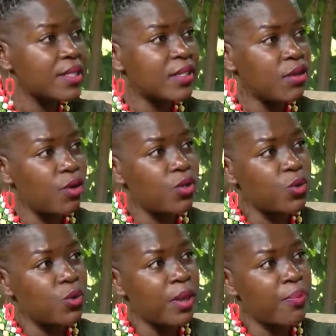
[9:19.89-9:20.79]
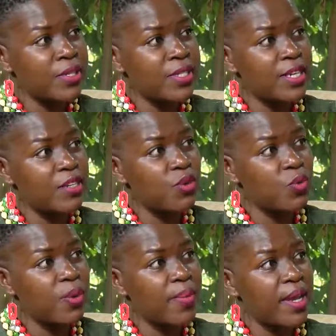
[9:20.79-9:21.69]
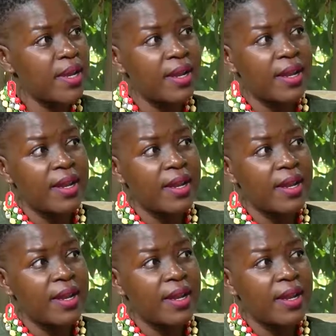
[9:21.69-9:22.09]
do the proceedings on women,